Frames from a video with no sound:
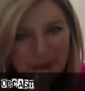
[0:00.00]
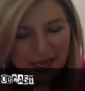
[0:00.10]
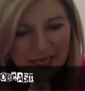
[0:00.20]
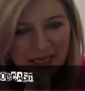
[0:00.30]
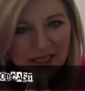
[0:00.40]

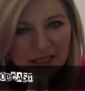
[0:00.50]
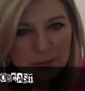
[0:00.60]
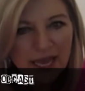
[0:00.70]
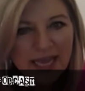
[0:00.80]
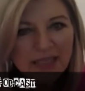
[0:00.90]
about.
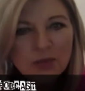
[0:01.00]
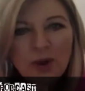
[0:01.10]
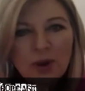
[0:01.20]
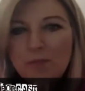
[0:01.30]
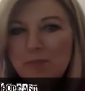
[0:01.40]
He
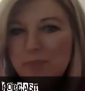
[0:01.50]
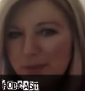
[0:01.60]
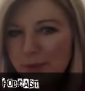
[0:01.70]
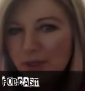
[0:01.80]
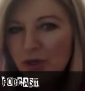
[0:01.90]
explains
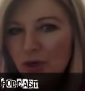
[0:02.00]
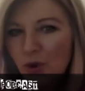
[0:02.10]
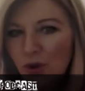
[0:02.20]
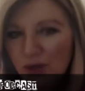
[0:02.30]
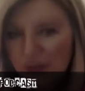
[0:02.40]
what
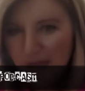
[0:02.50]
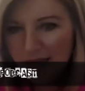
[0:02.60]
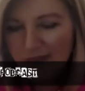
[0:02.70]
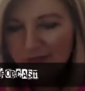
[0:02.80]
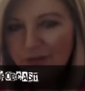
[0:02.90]
biblical
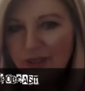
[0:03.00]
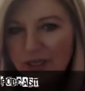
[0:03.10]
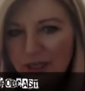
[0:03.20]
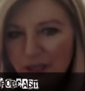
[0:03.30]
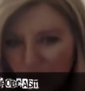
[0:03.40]
love